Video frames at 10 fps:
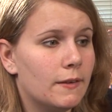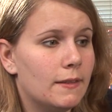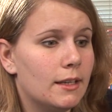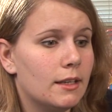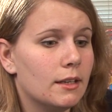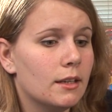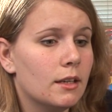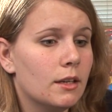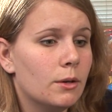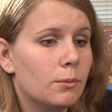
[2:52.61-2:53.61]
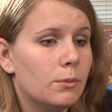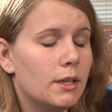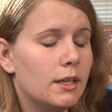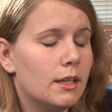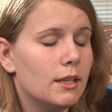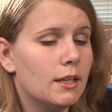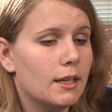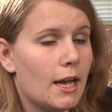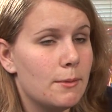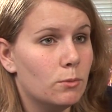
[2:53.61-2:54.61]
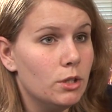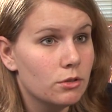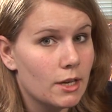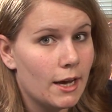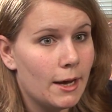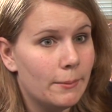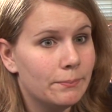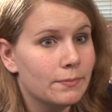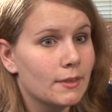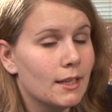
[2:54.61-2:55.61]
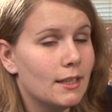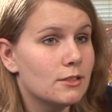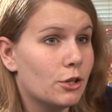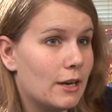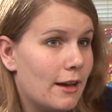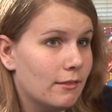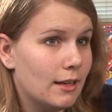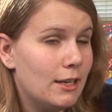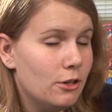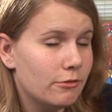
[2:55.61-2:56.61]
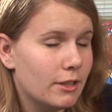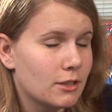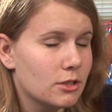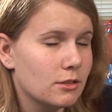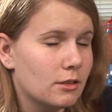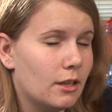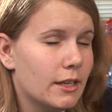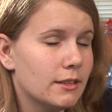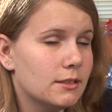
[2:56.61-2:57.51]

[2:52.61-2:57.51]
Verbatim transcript: And then when it came wintertime, he started having ear infections a lot.